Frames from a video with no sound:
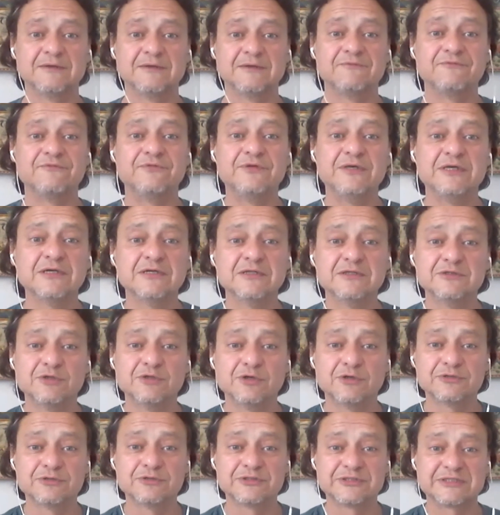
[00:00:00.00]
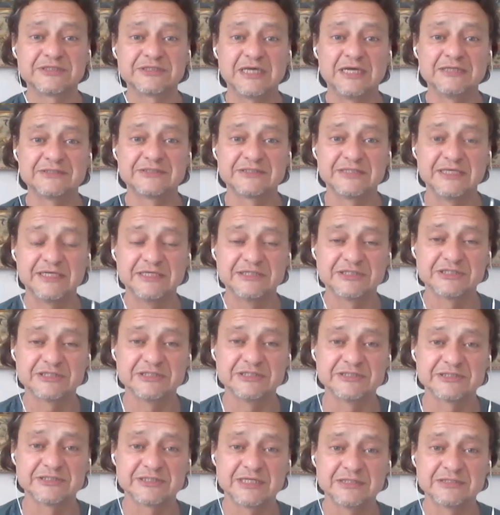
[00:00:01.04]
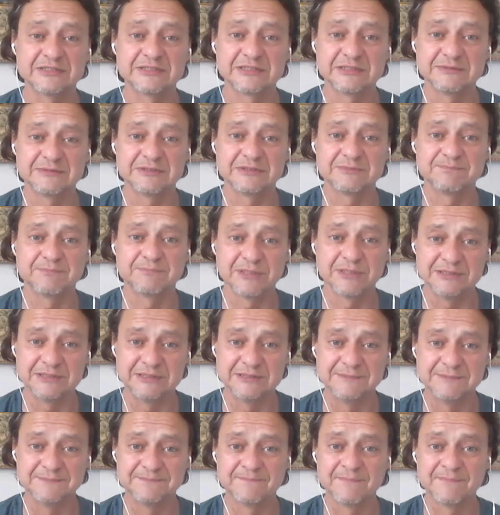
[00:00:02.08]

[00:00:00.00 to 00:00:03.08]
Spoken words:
feel your sensations and his body.